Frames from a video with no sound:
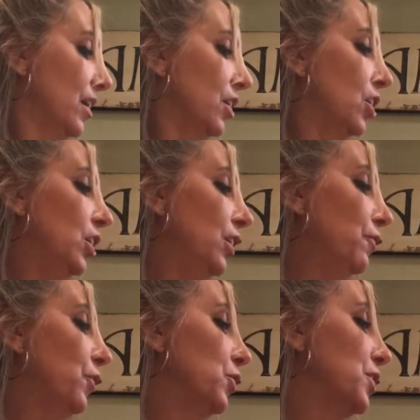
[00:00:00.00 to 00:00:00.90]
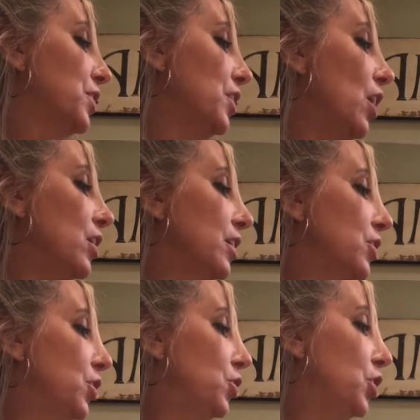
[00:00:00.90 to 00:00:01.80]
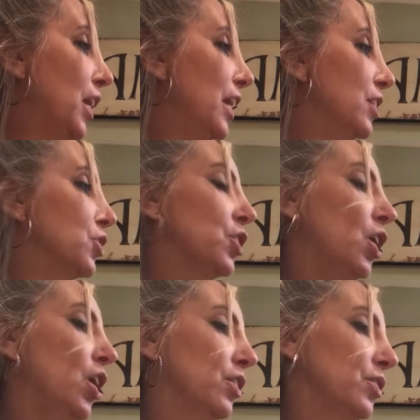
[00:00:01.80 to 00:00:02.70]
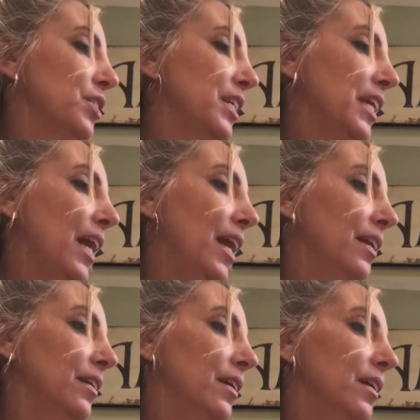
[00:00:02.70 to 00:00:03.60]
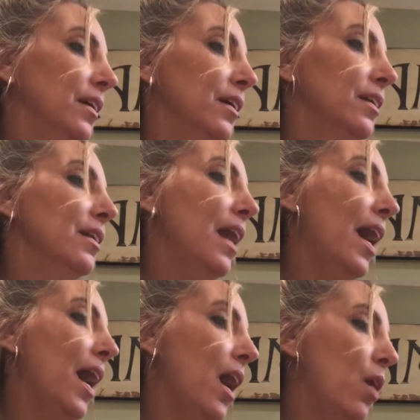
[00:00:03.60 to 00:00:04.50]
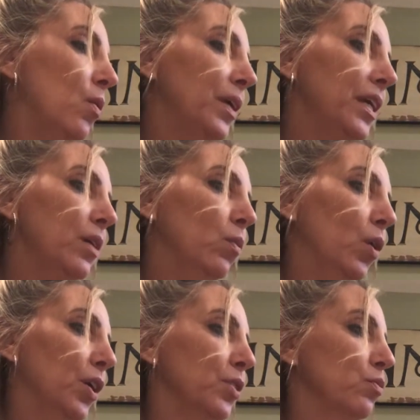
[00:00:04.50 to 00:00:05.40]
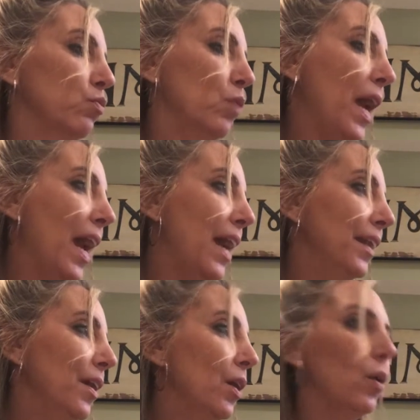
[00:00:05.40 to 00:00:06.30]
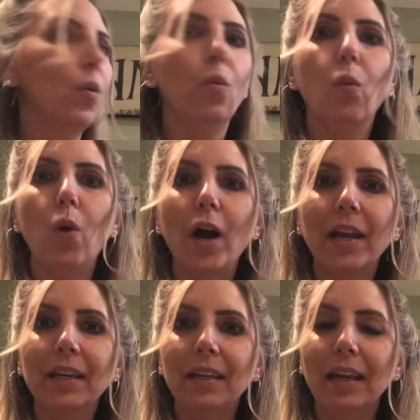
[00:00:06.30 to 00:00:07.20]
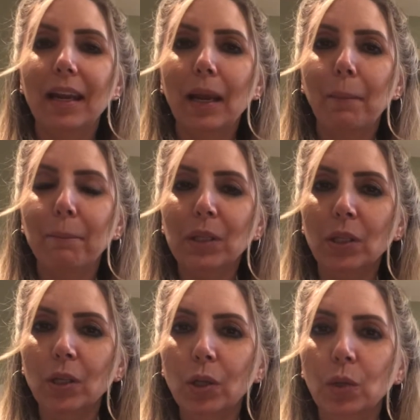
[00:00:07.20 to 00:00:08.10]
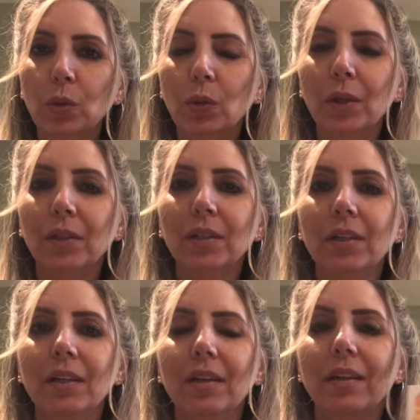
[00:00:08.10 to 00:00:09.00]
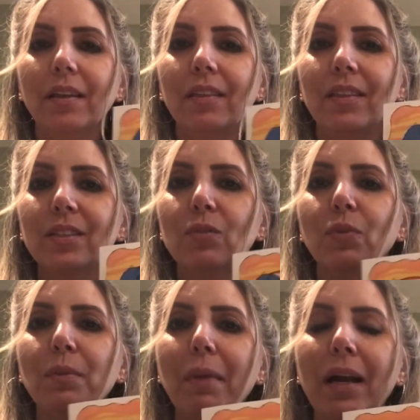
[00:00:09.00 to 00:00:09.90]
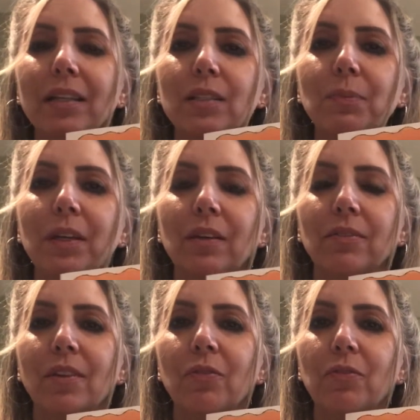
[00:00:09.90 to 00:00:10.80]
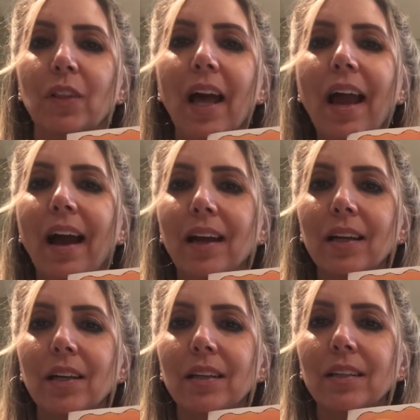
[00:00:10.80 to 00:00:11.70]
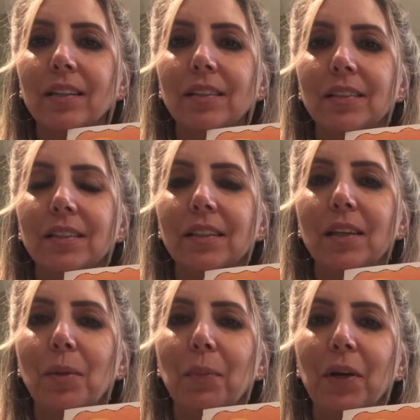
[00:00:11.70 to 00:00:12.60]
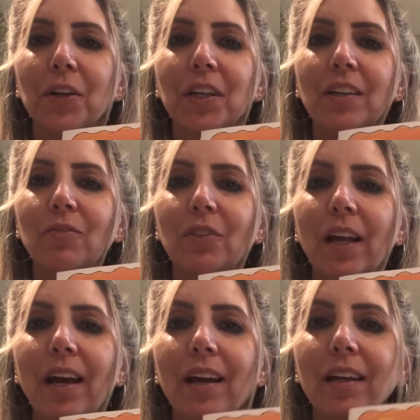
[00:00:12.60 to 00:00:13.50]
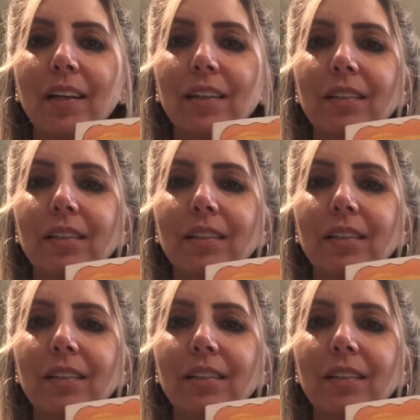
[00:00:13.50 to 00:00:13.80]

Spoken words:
Clifford started to change colors again. Now he was red, white, and blue. This reminds me of the flag, the American flag.